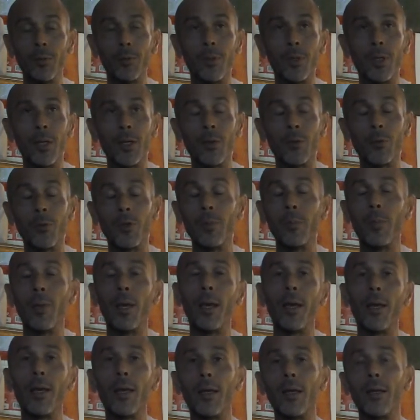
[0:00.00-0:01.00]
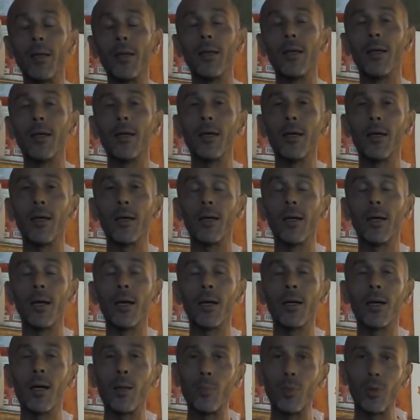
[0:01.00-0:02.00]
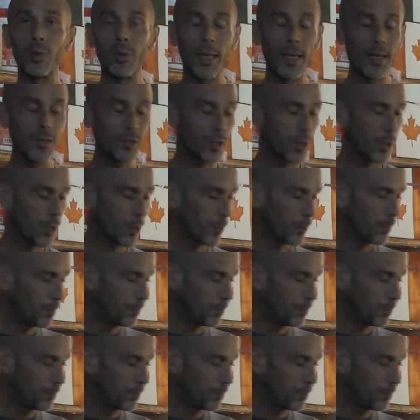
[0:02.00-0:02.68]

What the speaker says: that we made a couple days ago.